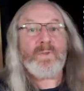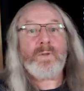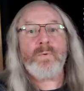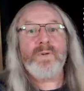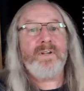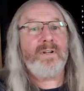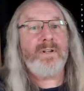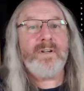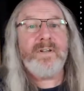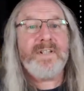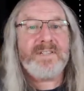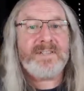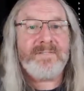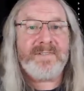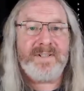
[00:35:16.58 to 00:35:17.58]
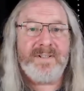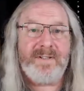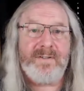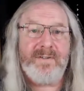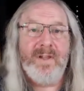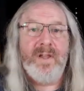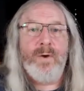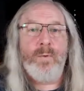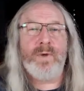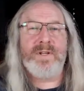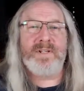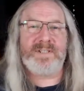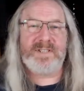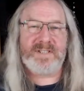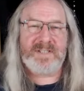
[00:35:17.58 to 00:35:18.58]
you're learning something new, when
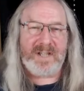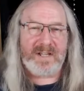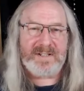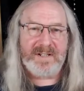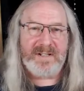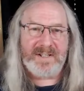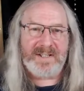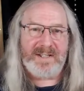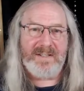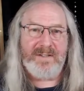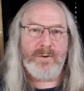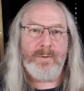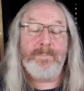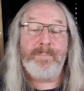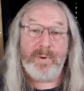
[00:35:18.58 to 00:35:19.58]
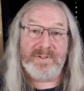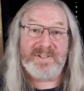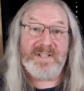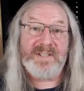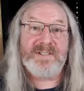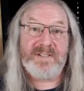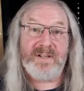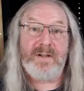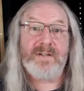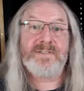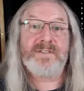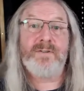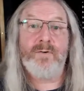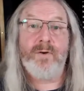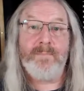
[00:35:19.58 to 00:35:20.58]
suddenly your body starts
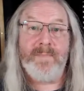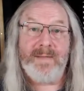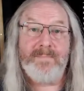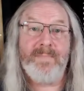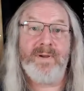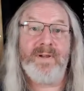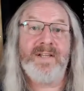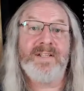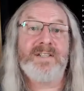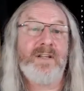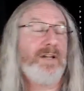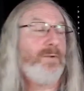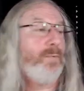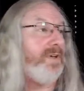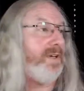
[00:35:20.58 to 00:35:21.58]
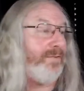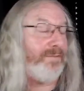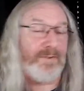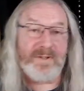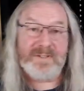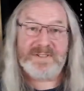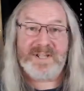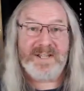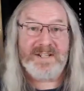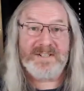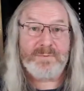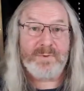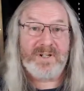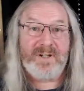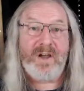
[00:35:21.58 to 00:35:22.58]
to remember. It's like when you first get
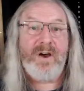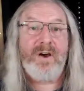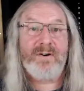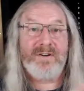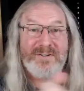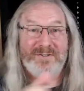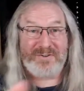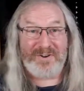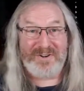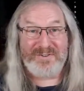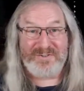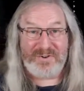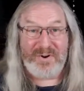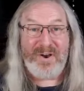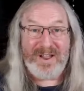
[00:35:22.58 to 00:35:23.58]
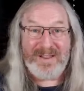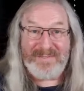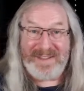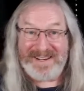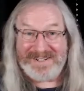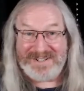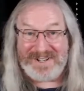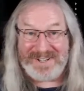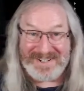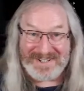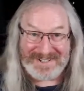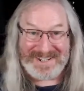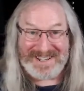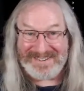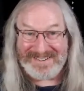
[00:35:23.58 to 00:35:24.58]
into a car and you try and drive and
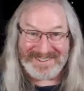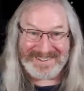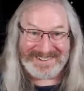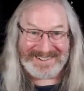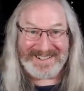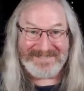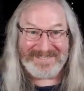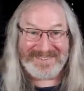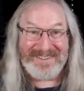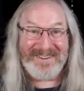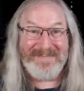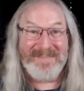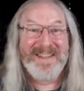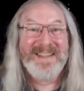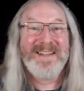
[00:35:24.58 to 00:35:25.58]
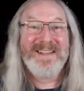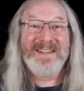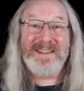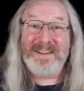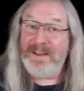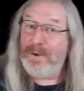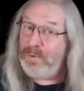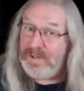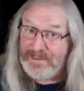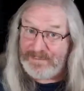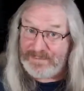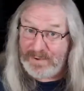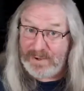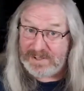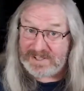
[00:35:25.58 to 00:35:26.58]
change gear at the same time. You know, when you
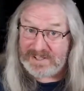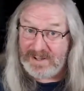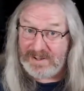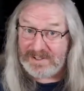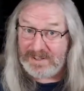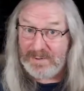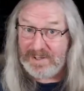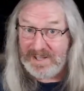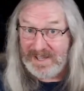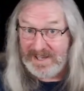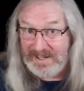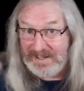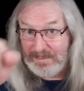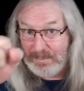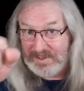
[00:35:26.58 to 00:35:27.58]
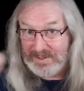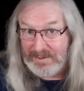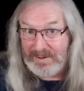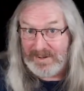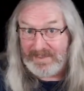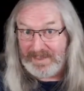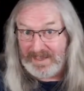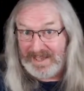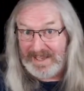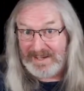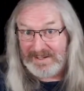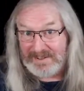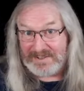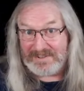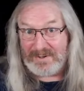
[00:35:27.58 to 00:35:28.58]
first start doing that, your other
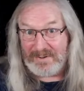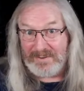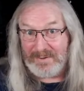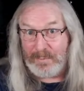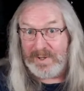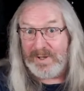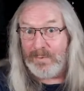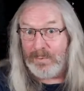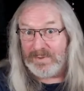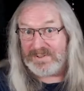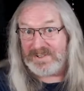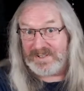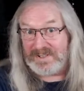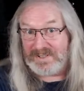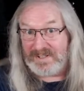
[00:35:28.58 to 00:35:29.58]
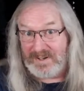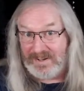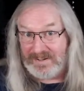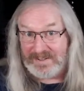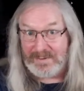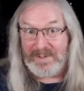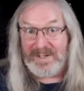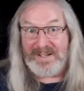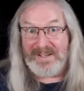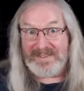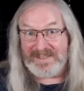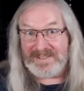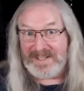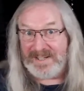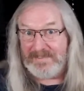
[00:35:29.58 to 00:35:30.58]
hand that's on the wheel wants to start doing it at
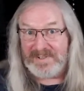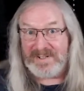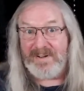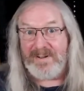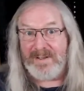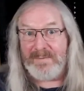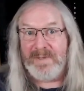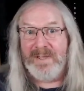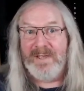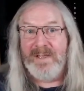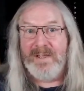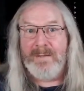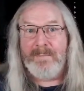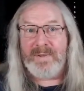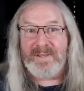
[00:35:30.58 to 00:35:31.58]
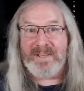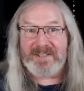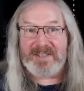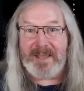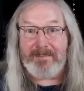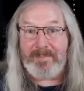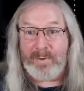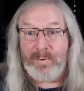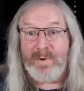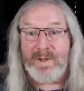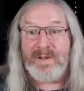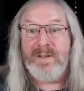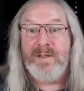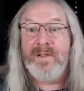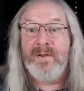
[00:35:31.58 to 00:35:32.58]
the same time. But there's that
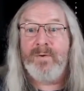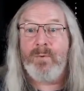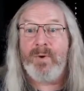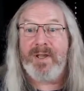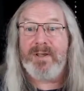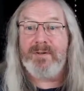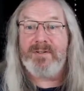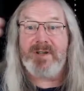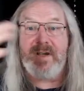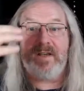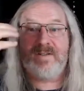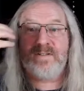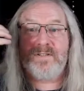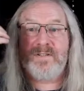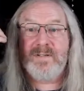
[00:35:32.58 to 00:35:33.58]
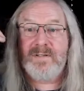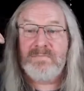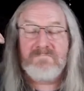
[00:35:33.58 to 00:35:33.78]
point where you just